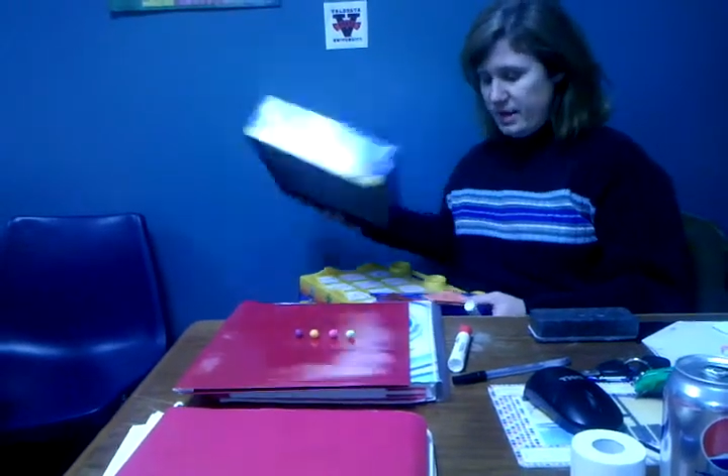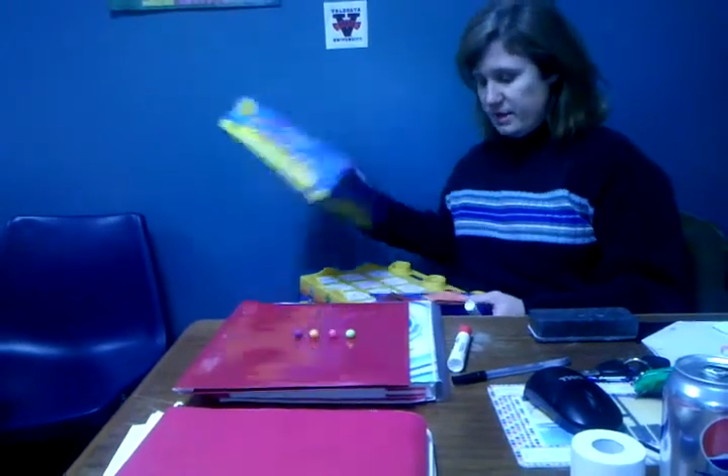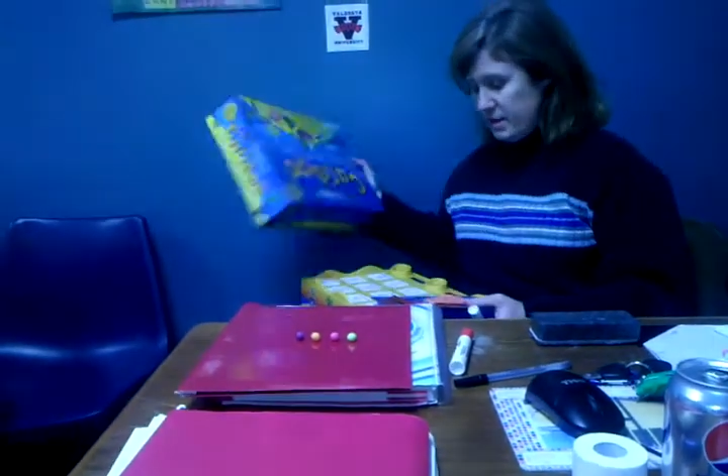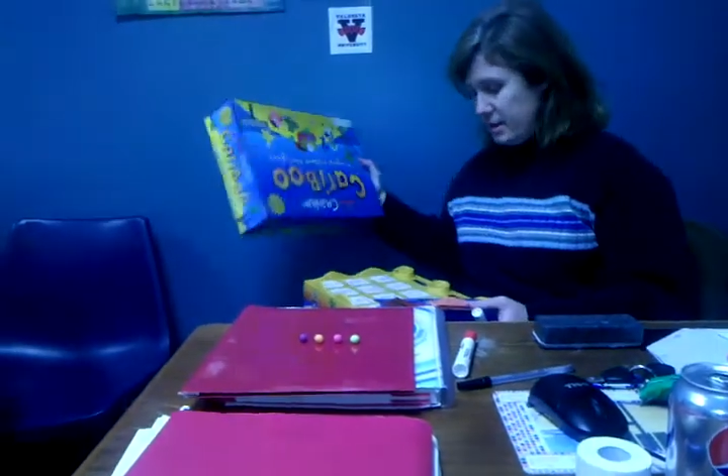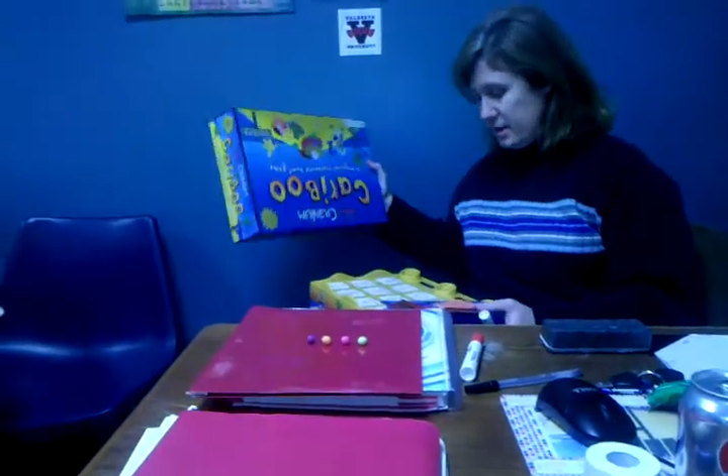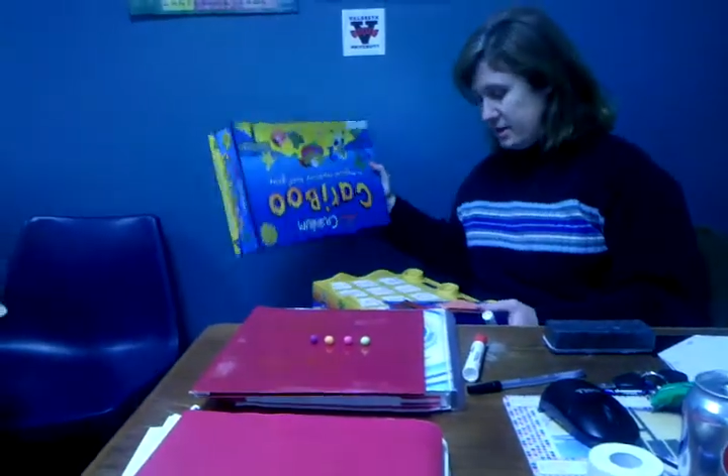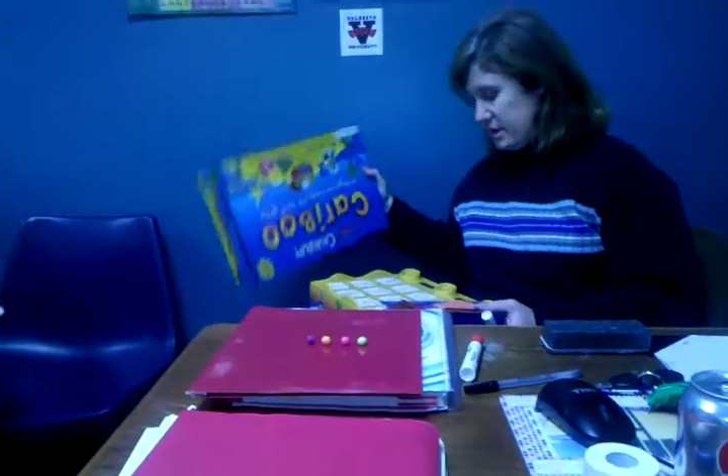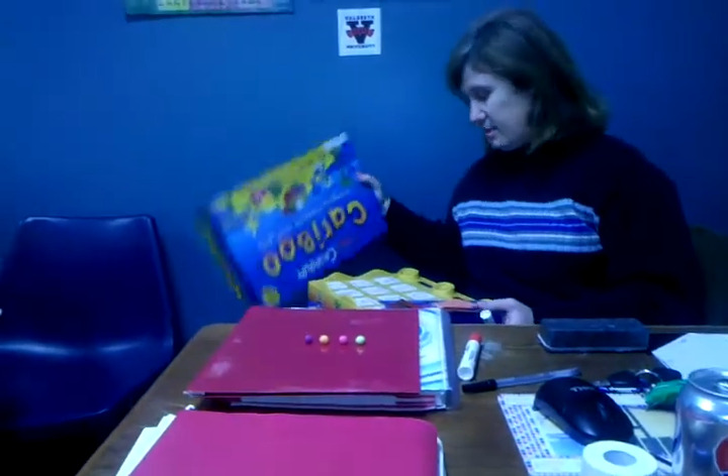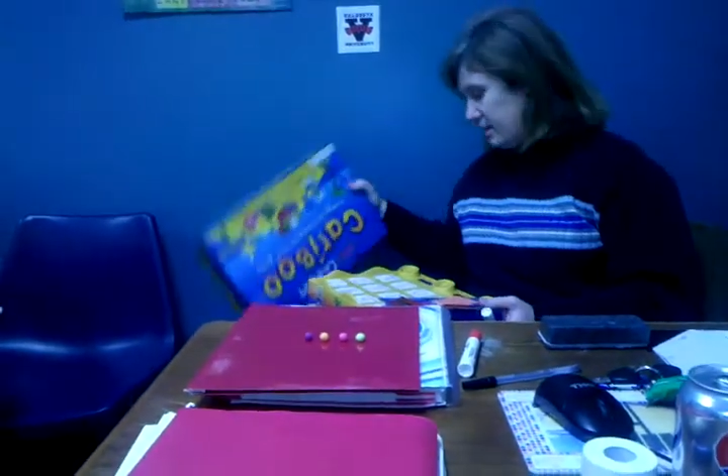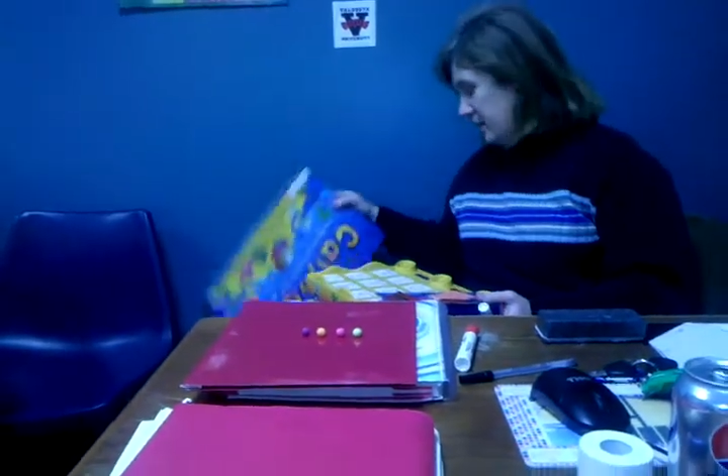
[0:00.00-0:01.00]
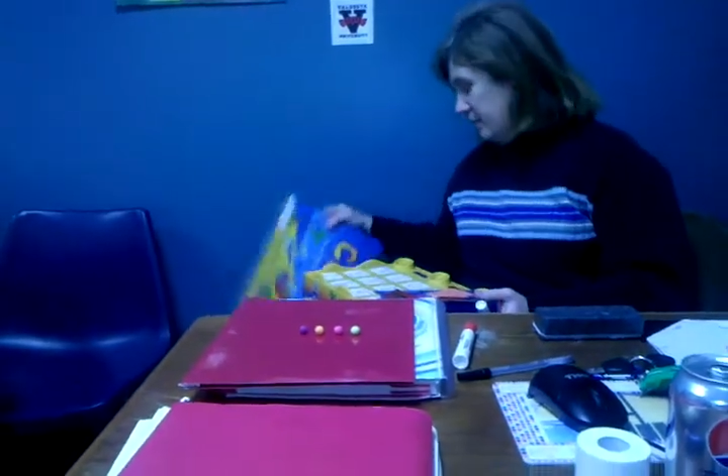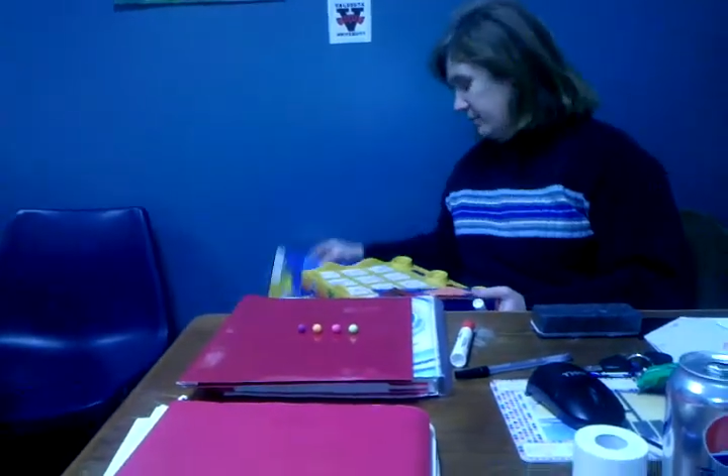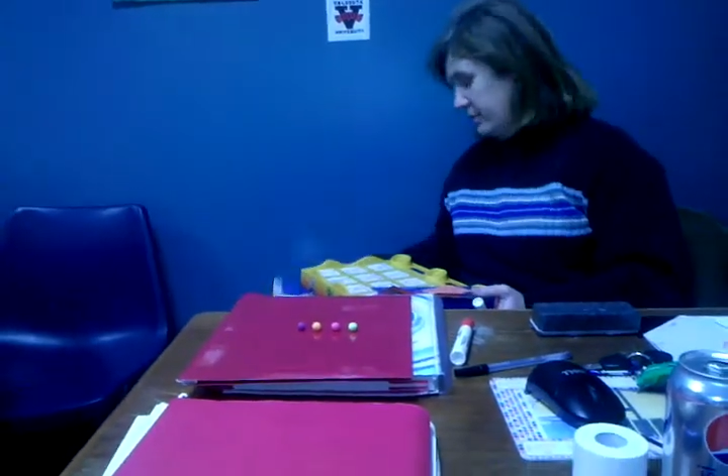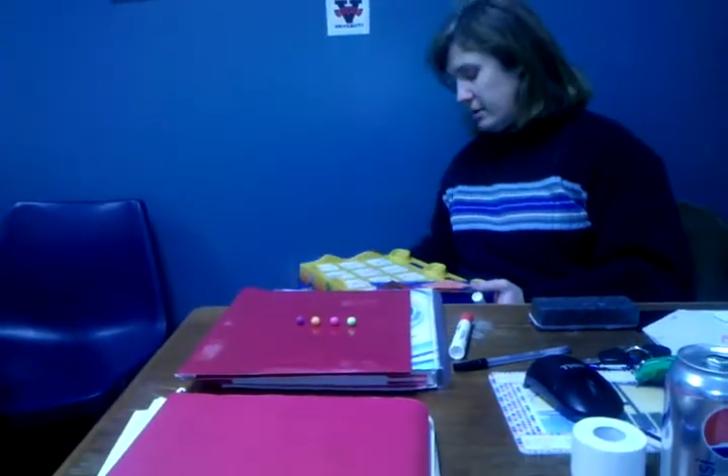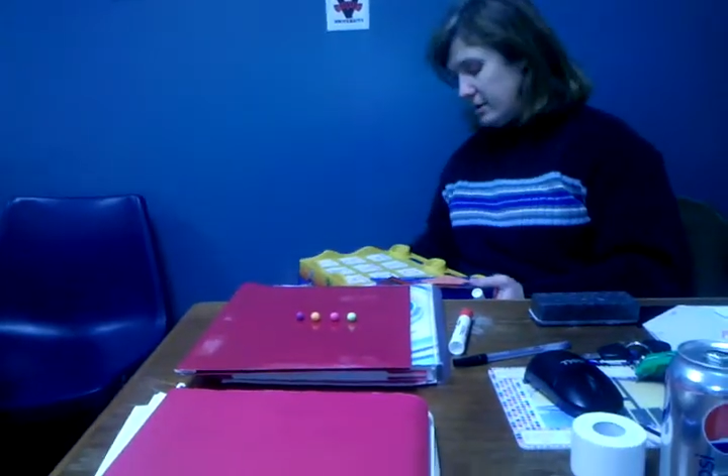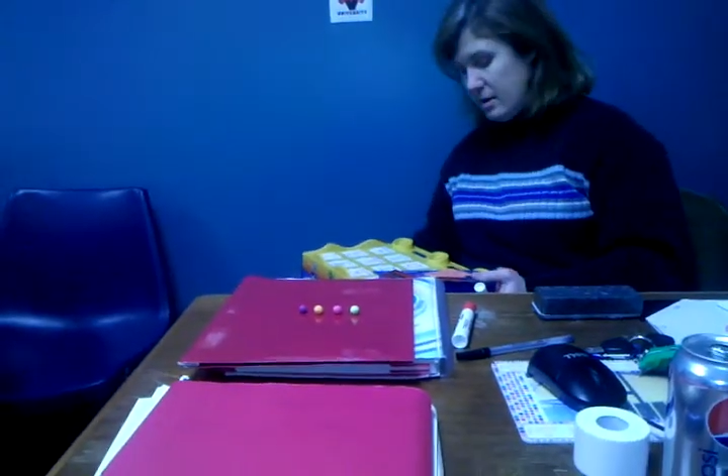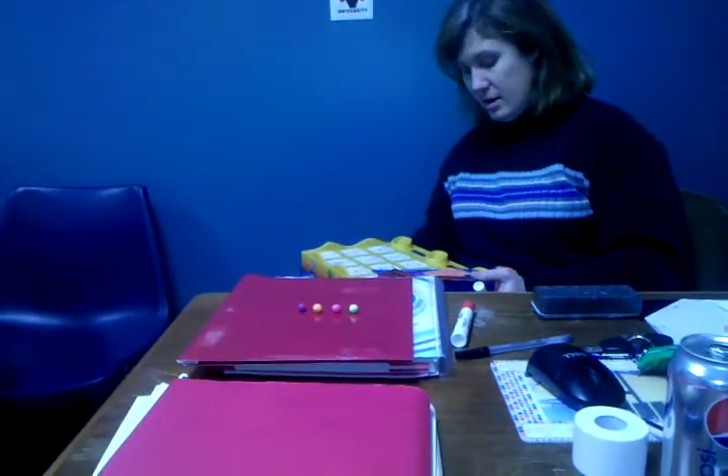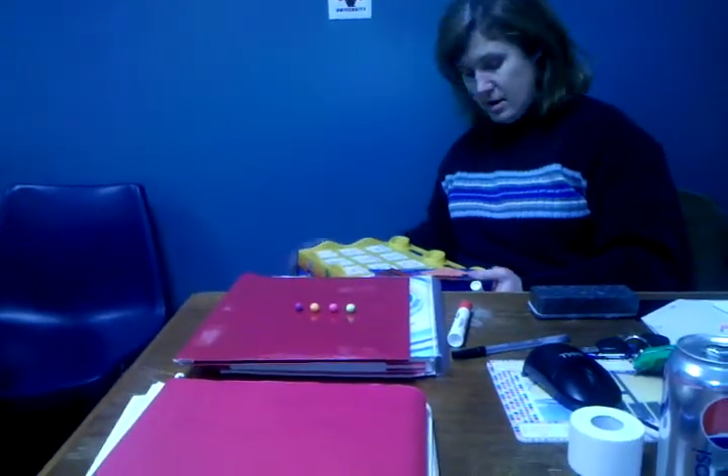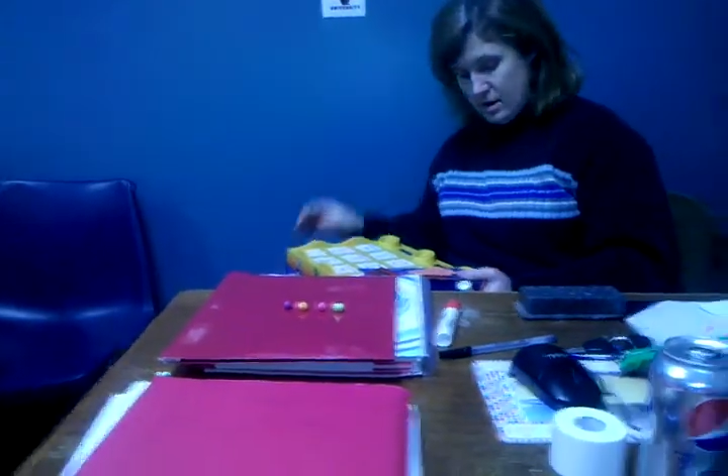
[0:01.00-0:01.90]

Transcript: the basic concept, I would